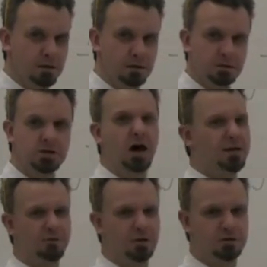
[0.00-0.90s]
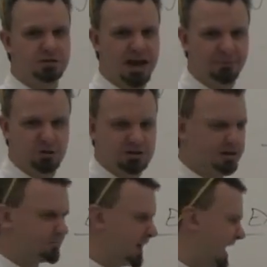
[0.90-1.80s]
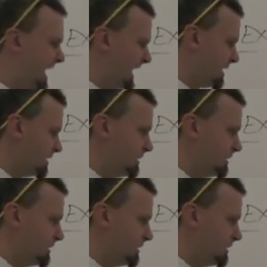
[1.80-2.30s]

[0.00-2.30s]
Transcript: Sorry, folks. That was some guy,